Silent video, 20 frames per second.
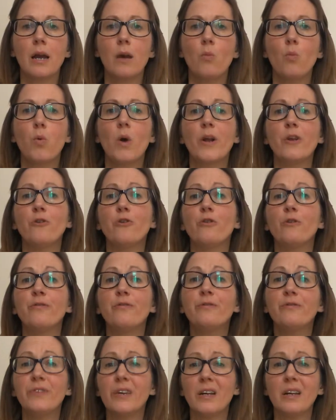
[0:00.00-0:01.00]
when you're
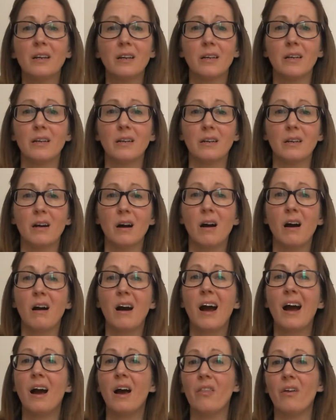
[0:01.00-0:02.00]
feeling
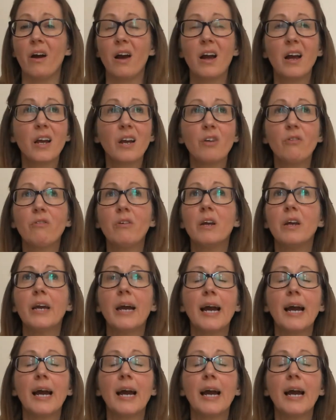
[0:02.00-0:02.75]
either angry,